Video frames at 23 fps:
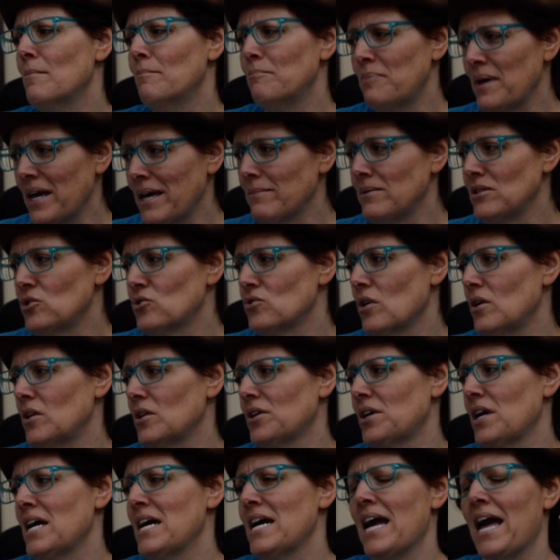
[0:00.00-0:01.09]
baby
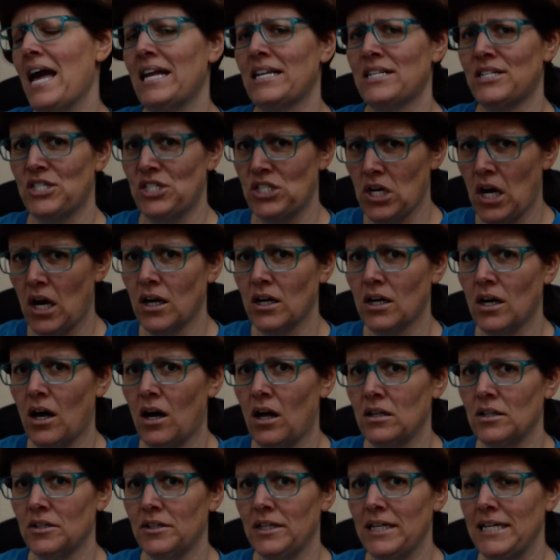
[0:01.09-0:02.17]
stroller, and dog
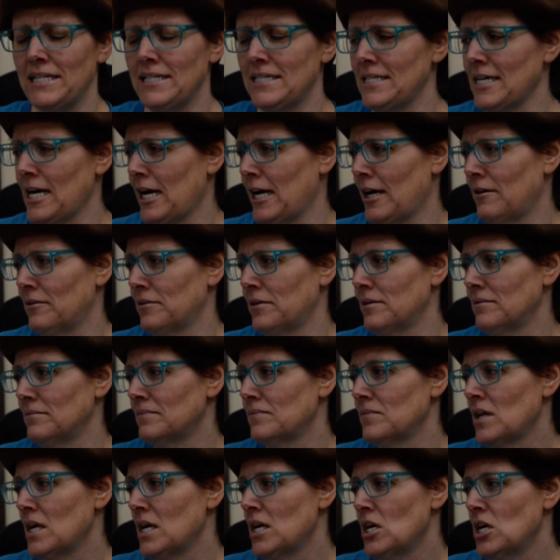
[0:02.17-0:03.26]
collar in town.
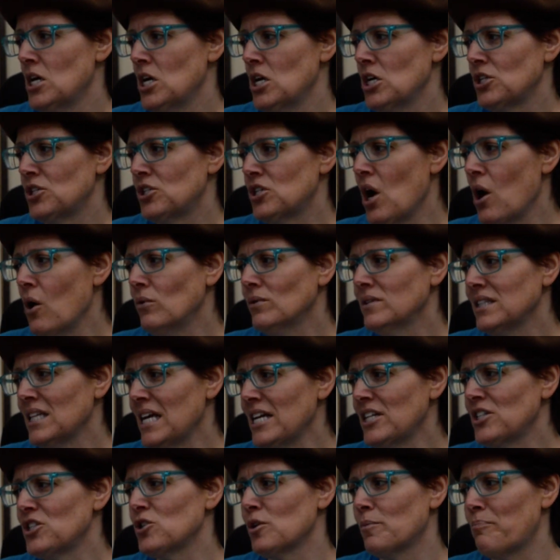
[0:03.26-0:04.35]
"Don't
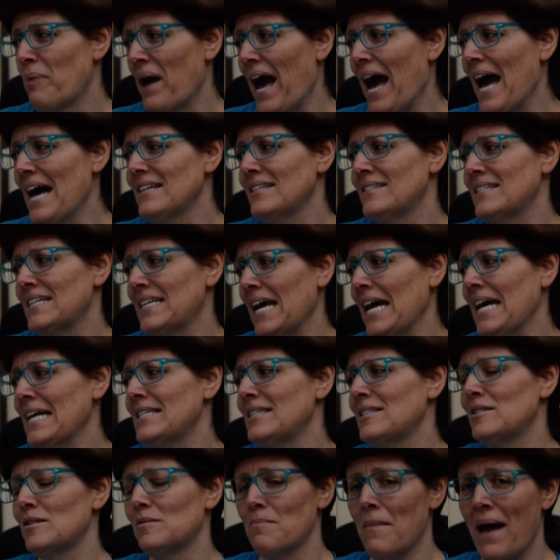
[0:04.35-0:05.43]
let your past get
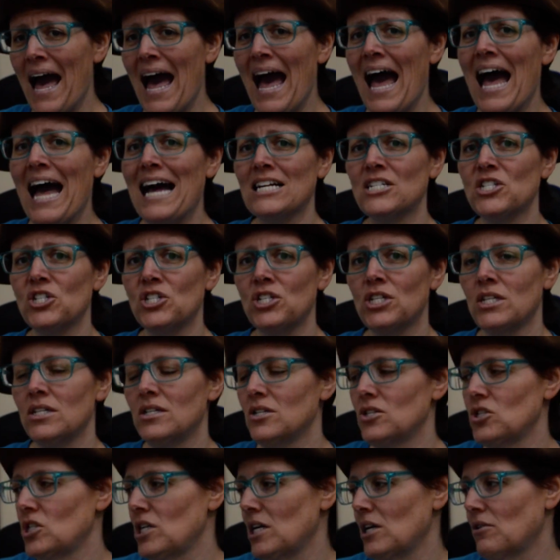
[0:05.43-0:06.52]
smashed!"
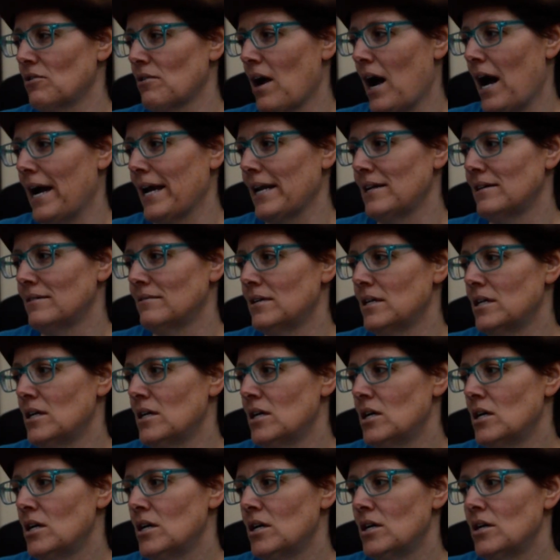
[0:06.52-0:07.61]
she cried.
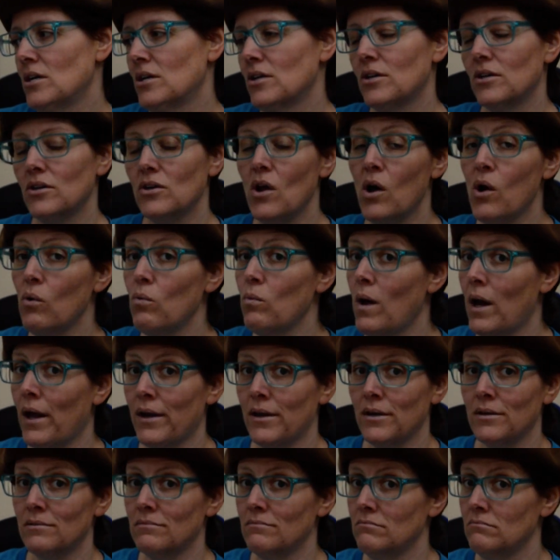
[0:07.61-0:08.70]
No
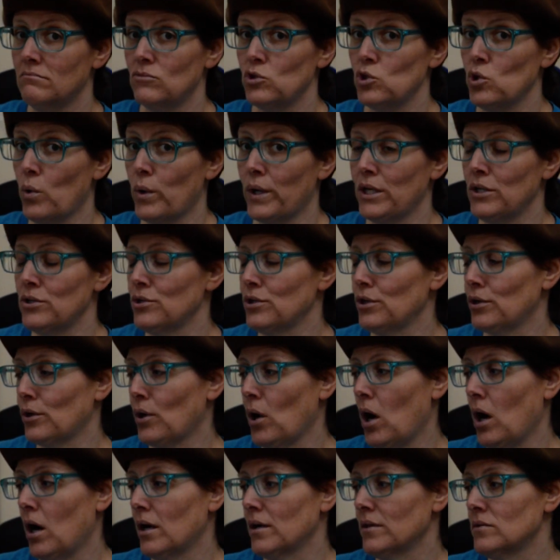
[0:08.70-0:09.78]
one joined her
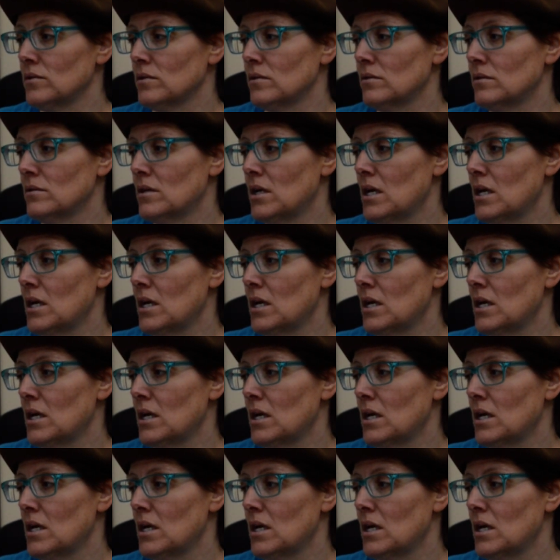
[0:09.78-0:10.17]
cause.